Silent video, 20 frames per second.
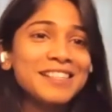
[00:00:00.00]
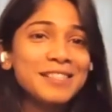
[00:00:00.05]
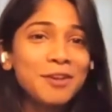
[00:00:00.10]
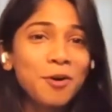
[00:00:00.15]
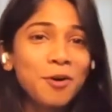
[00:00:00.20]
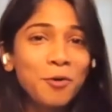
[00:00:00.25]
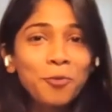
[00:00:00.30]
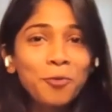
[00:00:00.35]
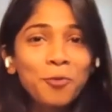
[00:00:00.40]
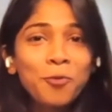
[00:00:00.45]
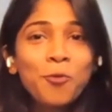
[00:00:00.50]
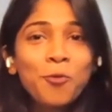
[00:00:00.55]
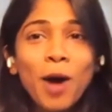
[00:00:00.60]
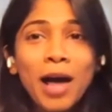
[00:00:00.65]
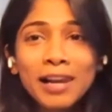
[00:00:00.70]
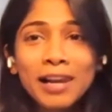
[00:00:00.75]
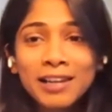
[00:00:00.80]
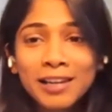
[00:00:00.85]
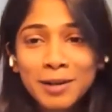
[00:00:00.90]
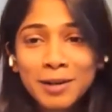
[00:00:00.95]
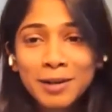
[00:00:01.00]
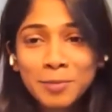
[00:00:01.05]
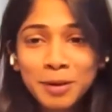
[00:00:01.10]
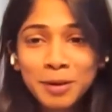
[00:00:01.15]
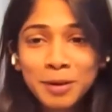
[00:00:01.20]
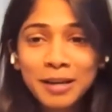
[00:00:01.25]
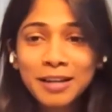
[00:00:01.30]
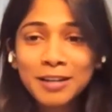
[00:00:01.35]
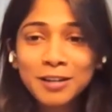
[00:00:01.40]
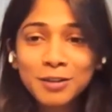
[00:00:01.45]
So welcome
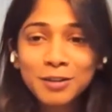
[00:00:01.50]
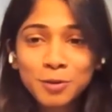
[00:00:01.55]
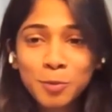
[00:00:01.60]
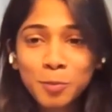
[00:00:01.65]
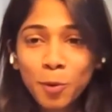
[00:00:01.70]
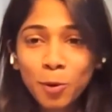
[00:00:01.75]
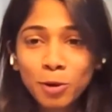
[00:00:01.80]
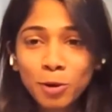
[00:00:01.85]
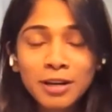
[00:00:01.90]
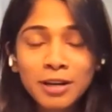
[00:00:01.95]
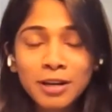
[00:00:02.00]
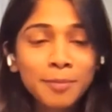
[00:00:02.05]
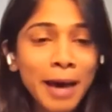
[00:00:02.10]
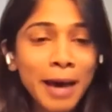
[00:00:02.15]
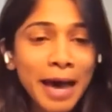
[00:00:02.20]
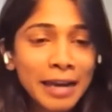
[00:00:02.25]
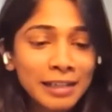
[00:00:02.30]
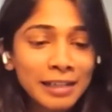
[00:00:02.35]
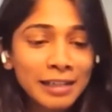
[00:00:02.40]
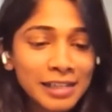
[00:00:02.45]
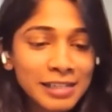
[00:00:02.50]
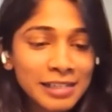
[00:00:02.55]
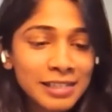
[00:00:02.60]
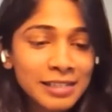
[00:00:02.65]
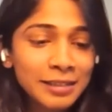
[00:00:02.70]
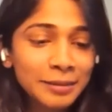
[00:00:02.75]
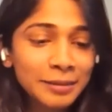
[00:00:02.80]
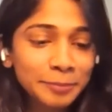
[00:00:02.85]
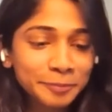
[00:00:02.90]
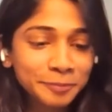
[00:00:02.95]
to both our panelists.
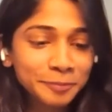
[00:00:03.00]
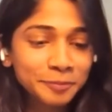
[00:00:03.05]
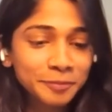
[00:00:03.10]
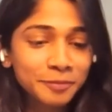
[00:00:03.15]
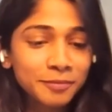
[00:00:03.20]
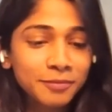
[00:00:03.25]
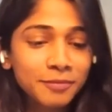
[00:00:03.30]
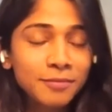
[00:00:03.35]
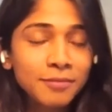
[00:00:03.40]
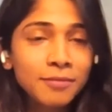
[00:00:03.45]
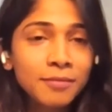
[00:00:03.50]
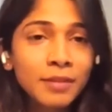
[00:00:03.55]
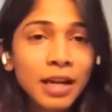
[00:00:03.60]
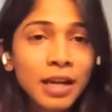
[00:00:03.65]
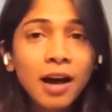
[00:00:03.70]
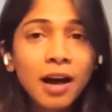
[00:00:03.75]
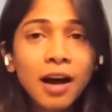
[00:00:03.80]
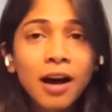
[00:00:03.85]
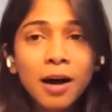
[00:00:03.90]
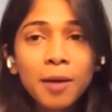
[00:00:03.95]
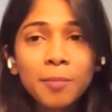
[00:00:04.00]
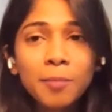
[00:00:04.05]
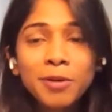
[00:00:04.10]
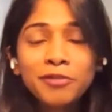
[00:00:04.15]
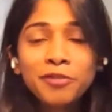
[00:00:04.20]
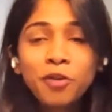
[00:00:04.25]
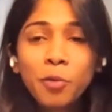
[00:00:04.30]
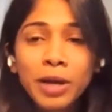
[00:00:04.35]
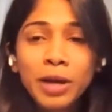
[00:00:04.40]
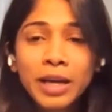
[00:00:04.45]

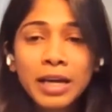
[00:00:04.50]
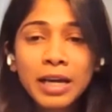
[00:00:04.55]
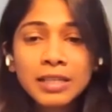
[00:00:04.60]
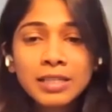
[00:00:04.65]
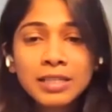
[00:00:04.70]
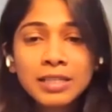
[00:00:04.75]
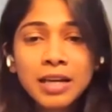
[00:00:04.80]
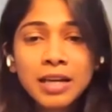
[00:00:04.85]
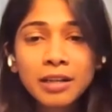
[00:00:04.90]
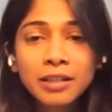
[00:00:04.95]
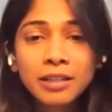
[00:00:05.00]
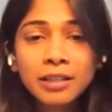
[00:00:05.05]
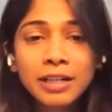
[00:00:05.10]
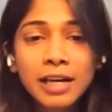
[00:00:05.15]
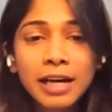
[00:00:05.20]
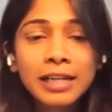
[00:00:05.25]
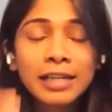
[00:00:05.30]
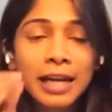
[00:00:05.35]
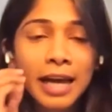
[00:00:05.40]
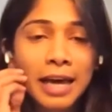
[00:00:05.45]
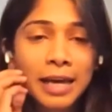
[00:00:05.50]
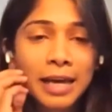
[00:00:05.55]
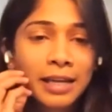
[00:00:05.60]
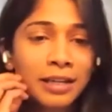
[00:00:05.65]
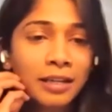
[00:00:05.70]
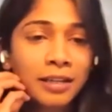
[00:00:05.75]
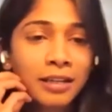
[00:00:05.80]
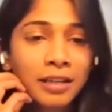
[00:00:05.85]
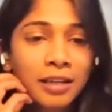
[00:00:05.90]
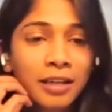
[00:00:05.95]
Before we get started, I'd like
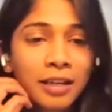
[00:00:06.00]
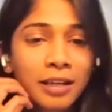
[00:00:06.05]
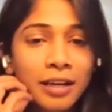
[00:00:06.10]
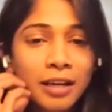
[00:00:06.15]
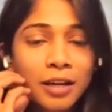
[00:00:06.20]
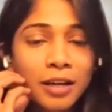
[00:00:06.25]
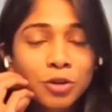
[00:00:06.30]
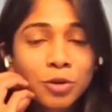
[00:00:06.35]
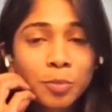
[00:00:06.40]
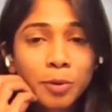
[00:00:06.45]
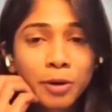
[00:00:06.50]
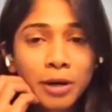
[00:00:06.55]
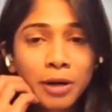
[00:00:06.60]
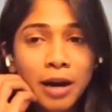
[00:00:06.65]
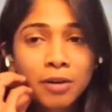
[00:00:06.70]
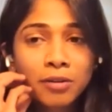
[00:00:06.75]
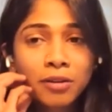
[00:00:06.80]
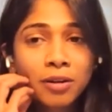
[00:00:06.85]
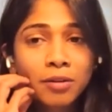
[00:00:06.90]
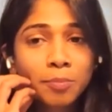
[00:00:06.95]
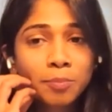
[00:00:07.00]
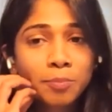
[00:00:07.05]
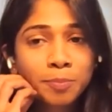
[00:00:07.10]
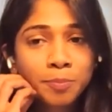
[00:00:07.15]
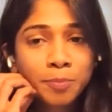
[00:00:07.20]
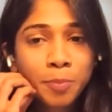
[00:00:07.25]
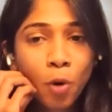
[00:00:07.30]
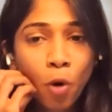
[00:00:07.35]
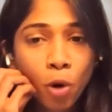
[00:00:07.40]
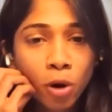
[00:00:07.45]
to put out a
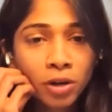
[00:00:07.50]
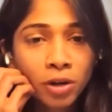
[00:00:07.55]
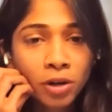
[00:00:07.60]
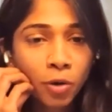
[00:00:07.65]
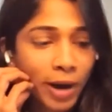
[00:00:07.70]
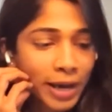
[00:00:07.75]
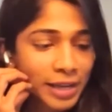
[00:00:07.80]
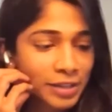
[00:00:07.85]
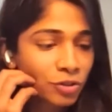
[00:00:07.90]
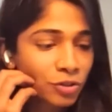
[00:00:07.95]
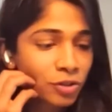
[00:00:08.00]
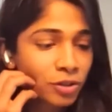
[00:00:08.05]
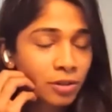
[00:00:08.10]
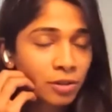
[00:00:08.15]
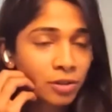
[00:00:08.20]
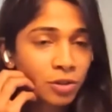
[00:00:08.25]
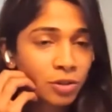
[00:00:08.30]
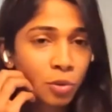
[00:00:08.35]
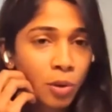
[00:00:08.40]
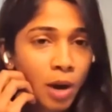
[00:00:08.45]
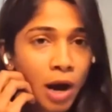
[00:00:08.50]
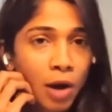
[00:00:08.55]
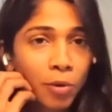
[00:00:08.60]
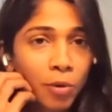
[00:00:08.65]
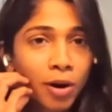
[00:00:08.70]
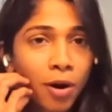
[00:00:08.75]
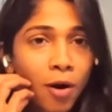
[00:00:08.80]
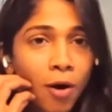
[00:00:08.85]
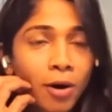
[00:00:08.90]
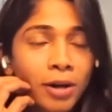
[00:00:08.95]
poll question to
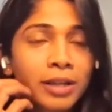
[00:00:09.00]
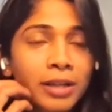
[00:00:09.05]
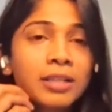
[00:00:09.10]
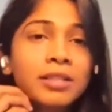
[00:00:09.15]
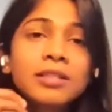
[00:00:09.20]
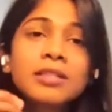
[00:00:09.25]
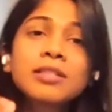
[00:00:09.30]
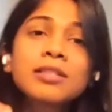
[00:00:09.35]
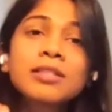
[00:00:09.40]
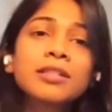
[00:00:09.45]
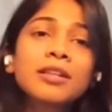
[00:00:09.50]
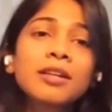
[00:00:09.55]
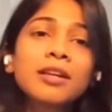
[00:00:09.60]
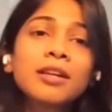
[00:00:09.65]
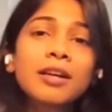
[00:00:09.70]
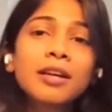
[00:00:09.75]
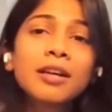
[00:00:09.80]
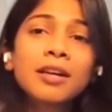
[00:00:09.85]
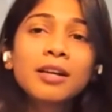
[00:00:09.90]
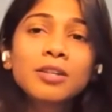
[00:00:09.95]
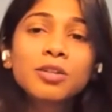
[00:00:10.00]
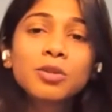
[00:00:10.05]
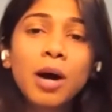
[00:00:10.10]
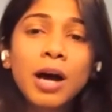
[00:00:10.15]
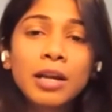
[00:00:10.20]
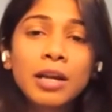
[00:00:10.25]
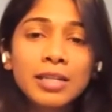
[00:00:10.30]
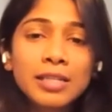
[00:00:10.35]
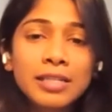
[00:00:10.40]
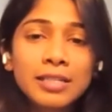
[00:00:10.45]
our audience to
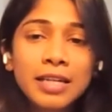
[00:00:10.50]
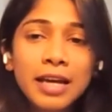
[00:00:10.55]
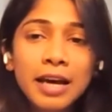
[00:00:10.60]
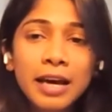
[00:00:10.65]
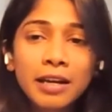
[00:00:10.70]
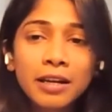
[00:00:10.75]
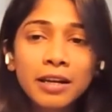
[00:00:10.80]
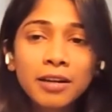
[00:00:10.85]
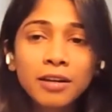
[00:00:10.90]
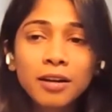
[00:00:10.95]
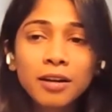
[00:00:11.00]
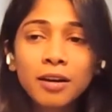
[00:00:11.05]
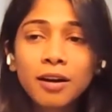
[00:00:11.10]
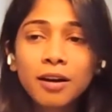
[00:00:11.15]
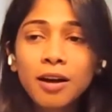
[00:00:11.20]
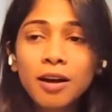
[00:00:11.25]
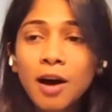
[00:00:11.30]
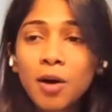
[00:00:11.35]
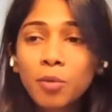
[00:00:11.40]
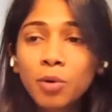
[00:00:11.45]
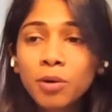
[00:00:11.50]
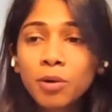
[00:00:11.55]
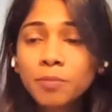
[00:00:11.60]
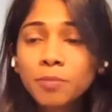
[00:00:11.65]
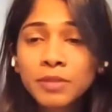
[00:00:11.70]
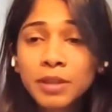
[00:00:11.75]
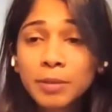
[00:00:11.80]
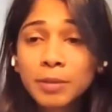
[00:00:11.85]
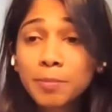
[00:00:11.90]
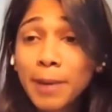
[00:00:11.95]
understand
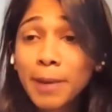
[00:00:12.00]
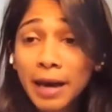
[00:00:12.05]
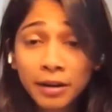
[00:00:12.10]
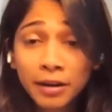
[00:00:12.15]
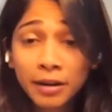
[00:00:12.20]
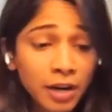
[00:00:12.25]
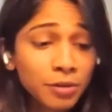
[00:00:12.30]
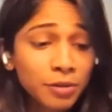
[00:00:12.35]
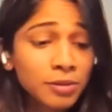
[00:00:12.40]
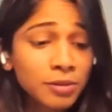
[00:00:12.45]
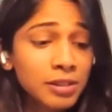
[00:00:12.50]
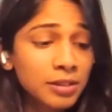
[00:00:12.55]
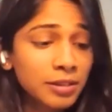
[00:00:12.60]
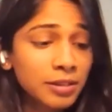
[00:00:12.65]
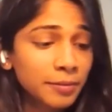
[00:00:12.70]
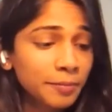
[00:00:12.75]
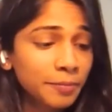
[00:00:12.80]
the backgrounds.